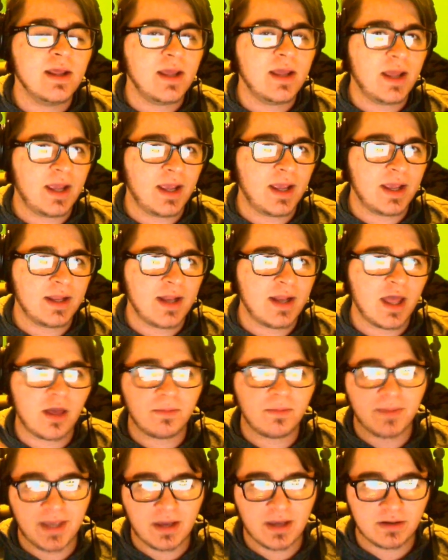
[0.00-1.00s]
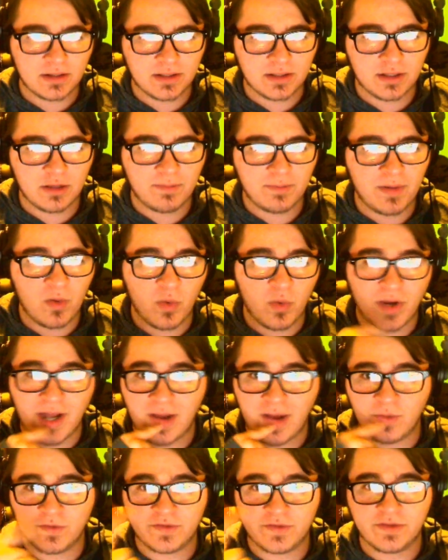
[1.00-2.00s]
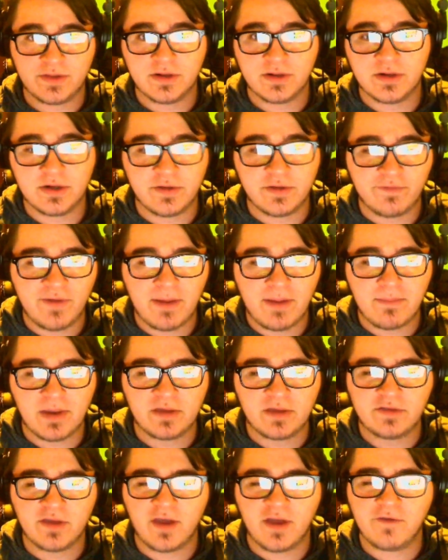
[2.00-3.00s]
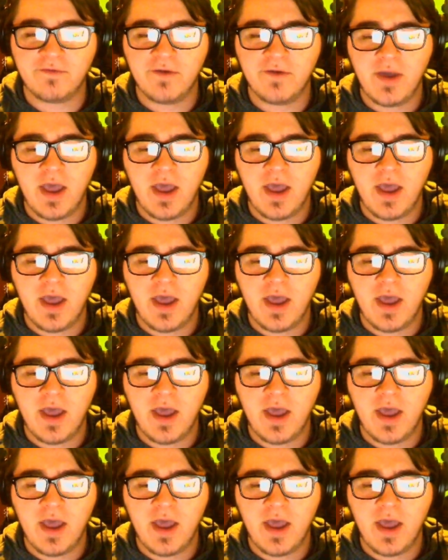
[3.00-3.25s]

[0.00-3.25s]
and help me out a little bit when I wasn't there to defend myself.